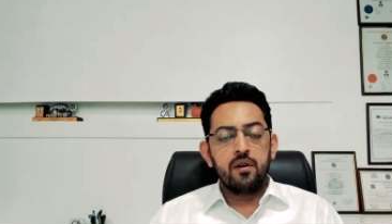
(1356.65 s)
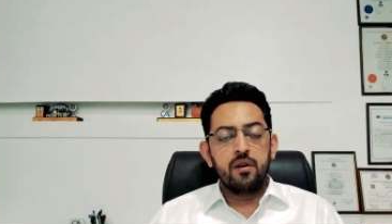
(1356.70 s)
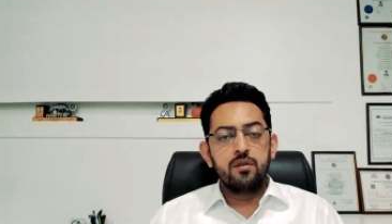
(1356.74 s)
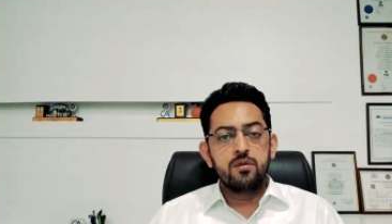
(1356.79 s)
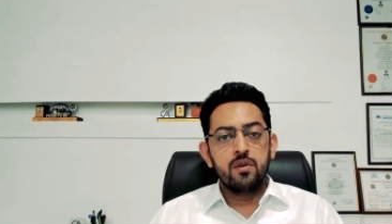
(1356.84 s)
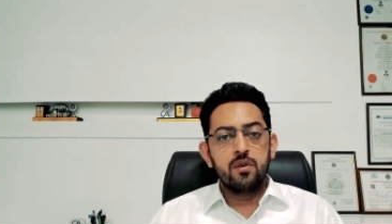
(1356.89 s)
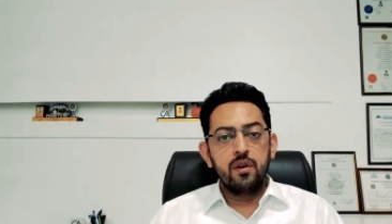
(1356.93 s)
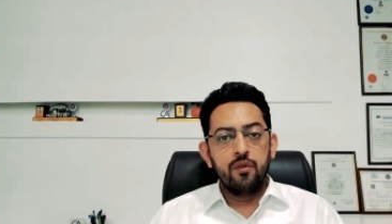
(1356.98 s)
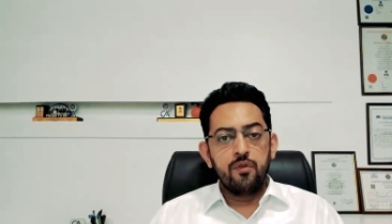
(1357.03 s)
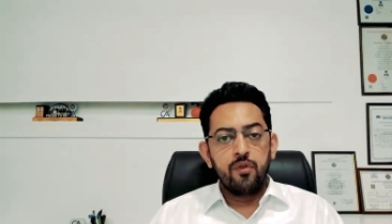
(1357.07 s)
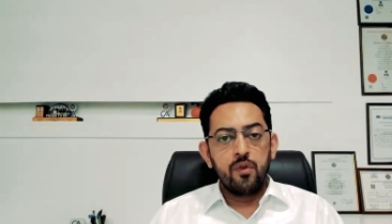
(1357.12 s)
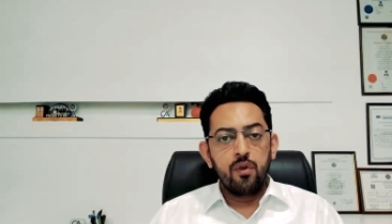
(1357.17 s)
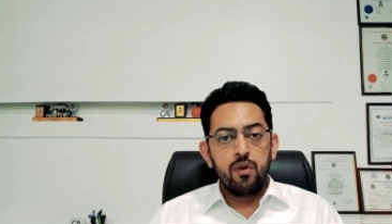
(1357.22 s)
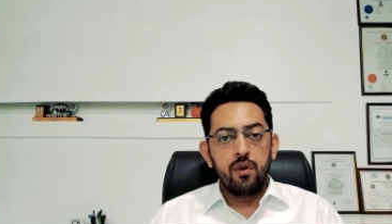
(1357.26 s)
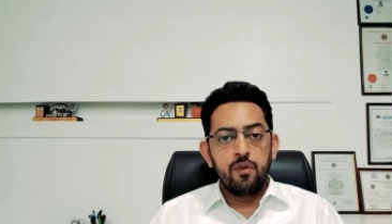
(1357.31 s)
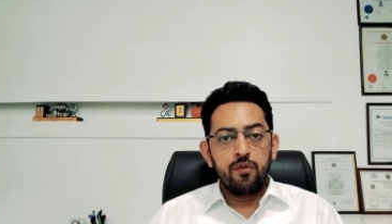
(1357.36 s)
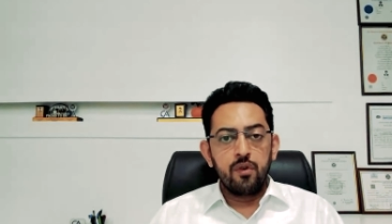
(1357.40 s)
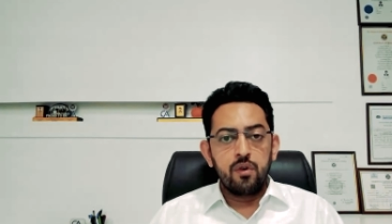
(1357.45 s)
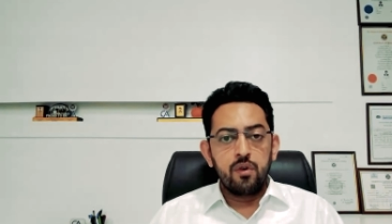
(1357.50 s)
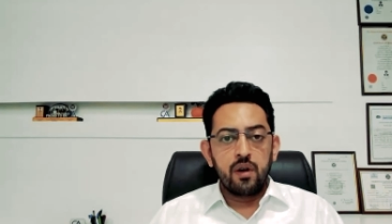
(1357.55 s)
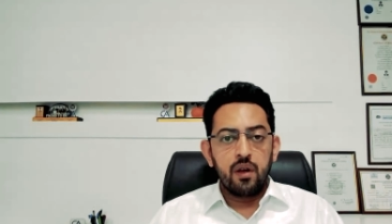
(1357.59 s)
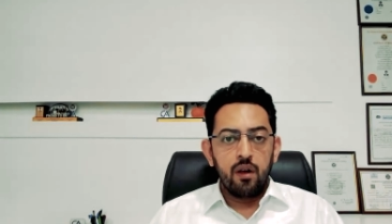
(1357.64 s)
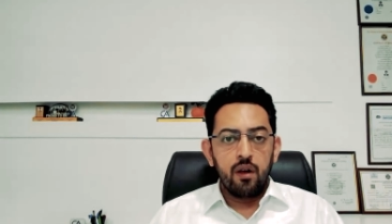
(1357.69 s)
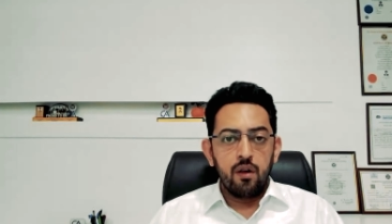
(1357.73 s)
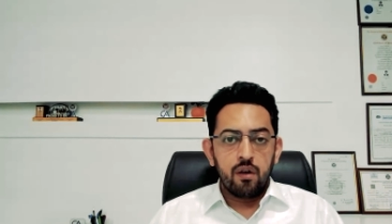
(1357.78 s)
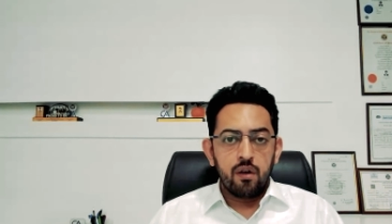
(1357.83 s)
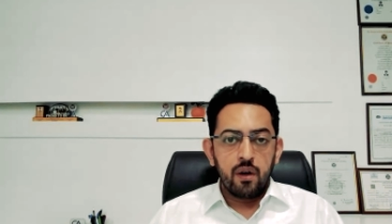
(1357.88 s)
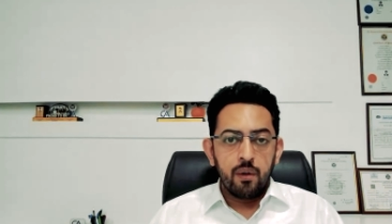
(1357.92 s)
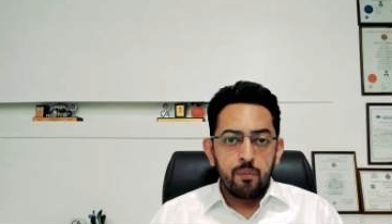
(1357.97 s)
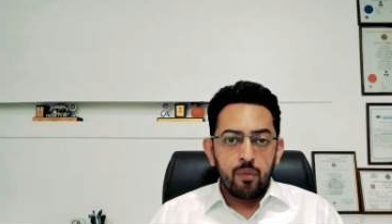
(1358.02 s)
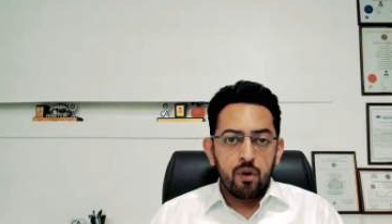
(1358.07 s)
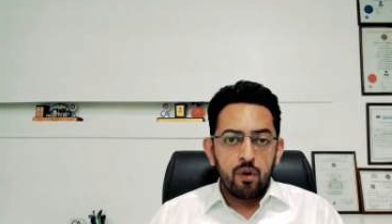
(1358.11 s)
So if you tell
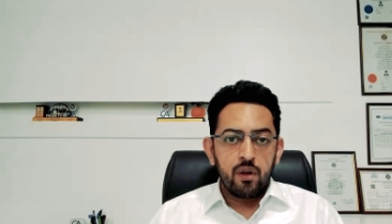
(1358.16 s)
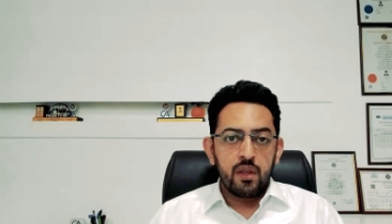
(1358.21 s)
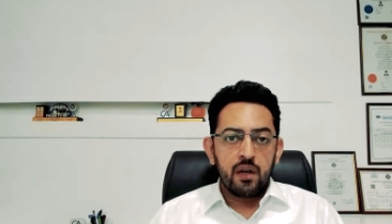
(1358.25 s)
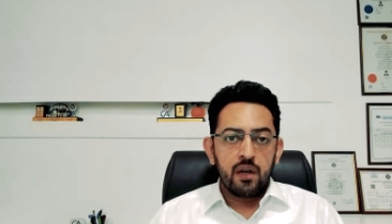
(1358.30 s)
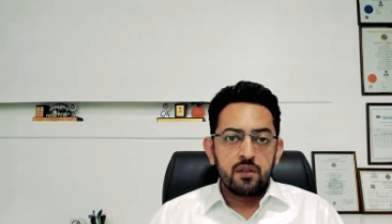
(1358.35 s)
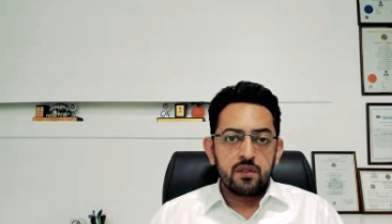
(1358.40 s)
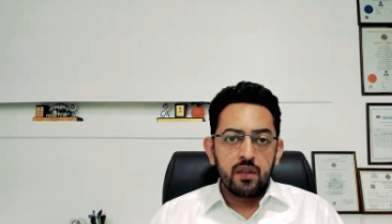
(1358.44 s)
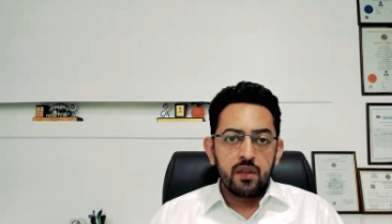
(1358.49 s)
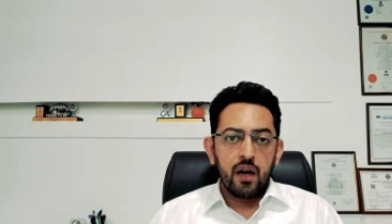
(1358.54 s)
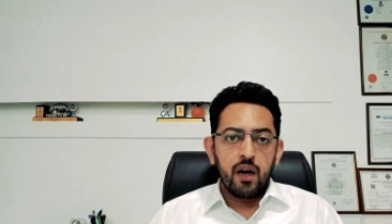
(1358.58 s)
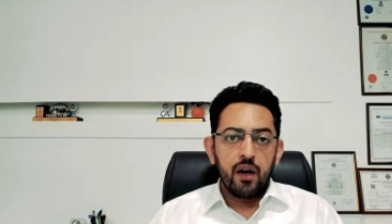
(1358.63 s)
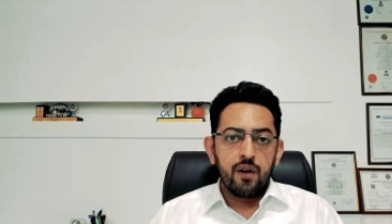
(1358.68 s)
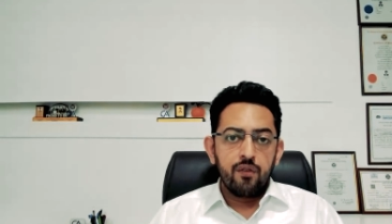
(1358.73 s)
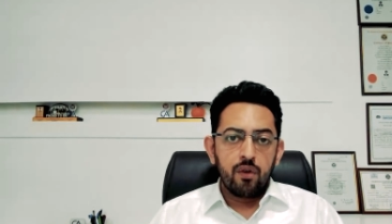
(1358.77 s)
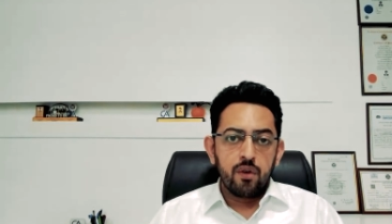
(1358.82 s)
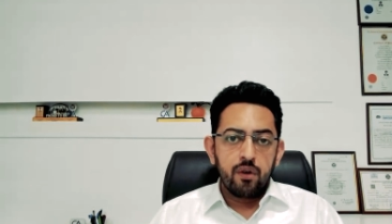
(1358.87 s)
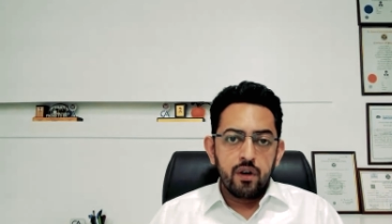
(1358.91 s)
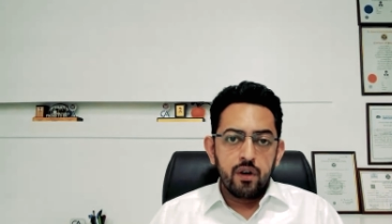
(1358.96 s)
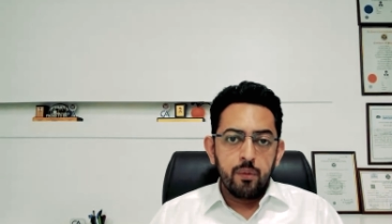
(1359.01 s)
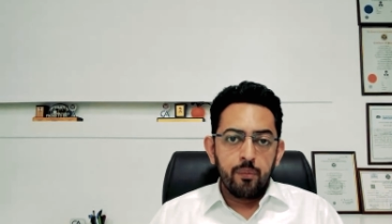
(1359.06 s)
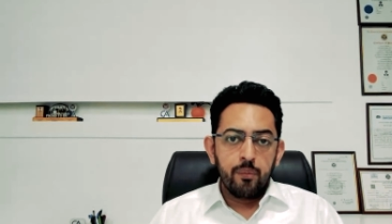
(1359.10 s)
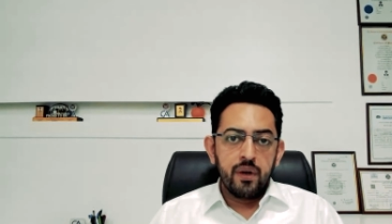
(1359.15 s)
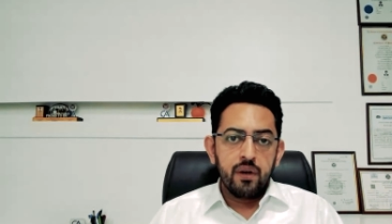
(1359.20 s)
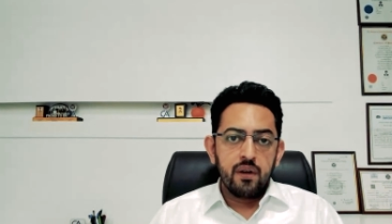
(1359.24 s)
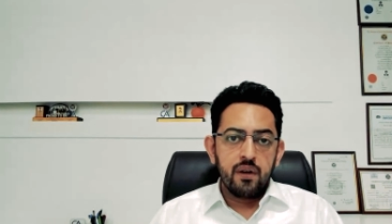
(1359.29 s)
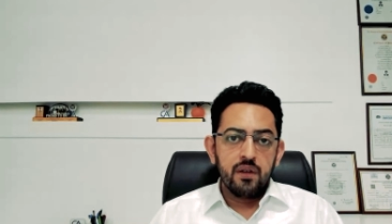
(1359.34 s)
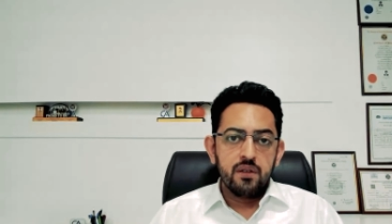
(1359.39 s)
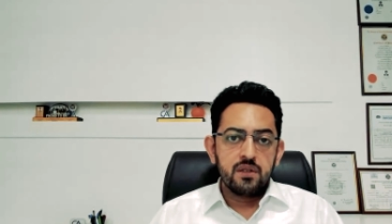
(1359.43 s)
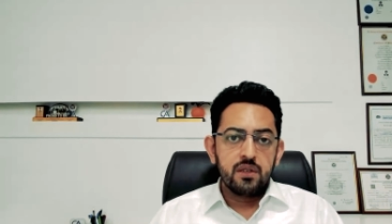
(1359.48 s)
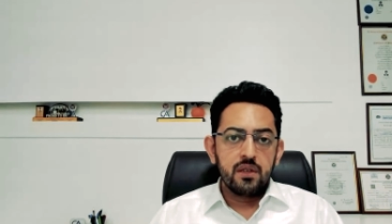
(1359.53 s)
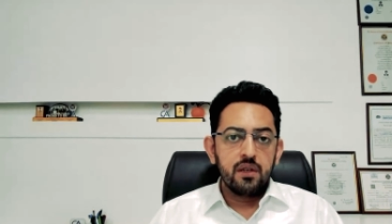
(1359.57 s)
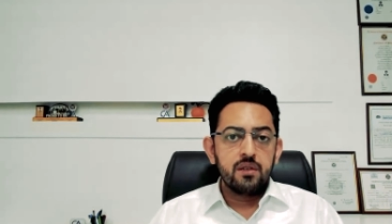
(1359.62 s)
your employer that, see, I have already paid
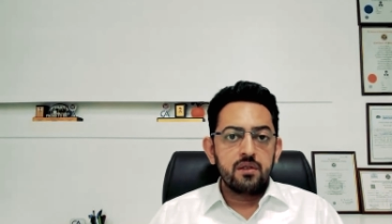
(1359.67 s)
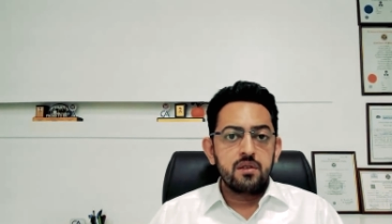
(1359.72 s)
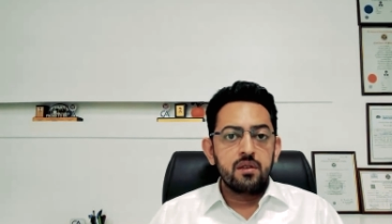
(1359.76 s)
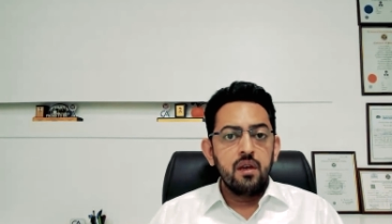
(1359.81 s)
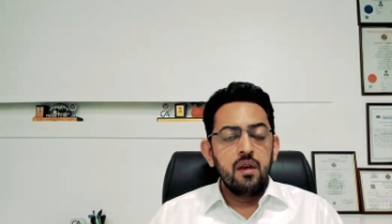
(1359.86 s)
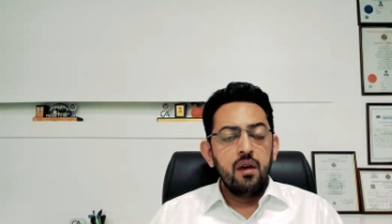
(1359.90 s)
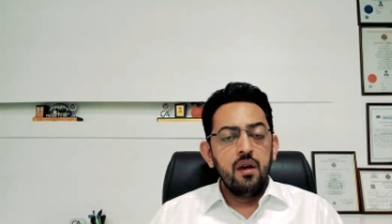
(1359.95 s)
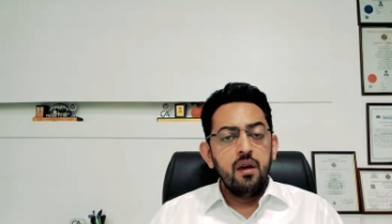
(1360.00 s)
TCS,